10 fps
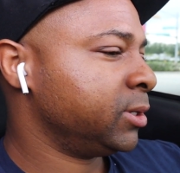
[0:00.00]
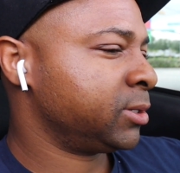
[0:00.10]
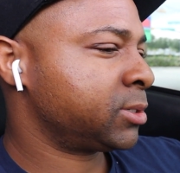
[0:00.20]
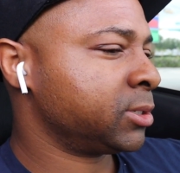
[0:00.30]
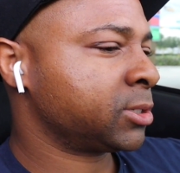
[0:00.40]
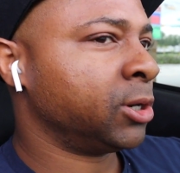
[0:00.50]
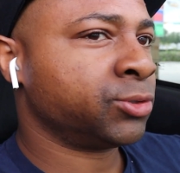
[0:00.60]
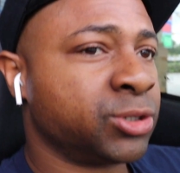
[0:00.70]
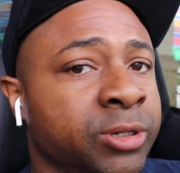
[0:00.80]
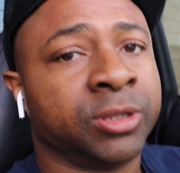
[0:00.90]
It's
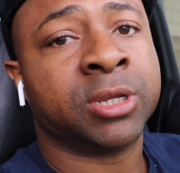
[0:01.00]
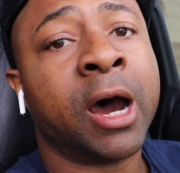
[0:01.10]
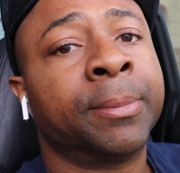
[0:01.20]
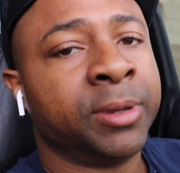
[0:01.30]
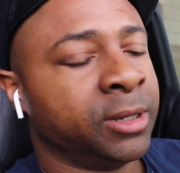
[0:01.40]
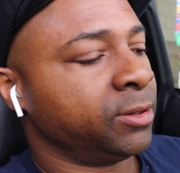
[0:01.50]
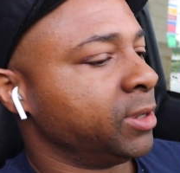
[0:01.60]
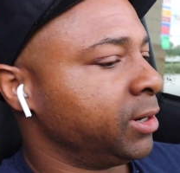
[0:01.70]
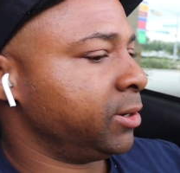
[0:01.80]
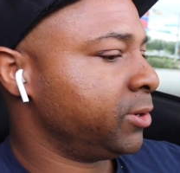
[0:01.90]
closer to the top end of
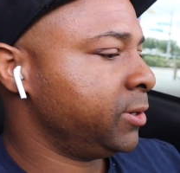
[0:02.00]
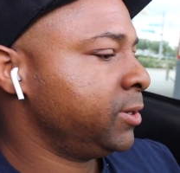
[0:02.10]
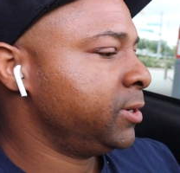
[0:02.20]
that area.